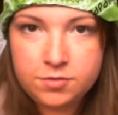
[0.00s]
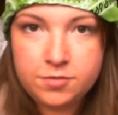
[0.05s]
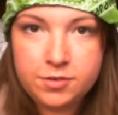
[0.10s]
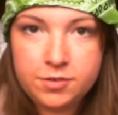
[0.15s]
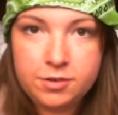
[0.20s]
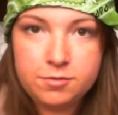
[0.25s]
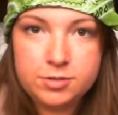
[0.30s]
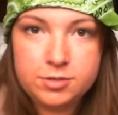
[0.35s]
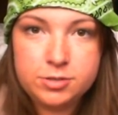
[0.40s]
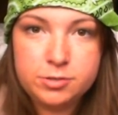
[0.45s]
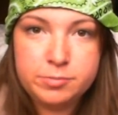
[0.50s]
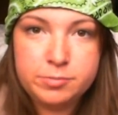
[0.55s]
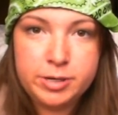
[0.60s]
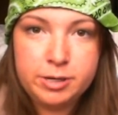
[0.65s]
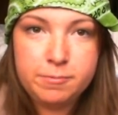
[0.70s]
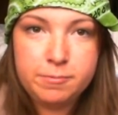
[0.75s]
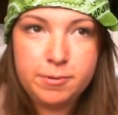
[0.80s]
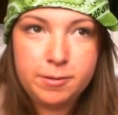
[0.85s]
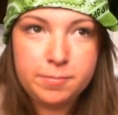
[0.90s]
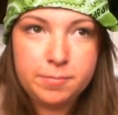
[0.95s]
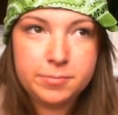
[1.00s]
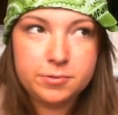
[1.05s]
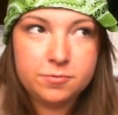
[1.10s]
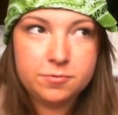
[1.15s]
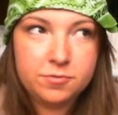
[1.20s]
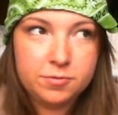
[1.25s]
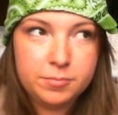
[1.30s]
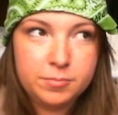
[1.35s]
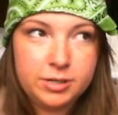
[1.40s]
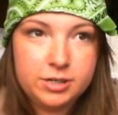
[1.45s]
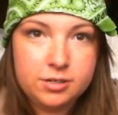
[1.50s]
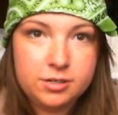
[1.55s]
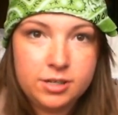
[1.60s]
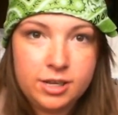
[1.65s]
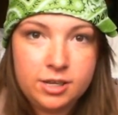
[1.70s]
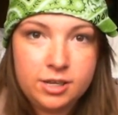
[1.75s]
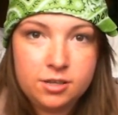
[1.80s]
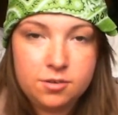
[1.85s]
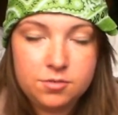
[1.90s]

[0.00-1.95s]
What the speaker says: affair with too many people for me to like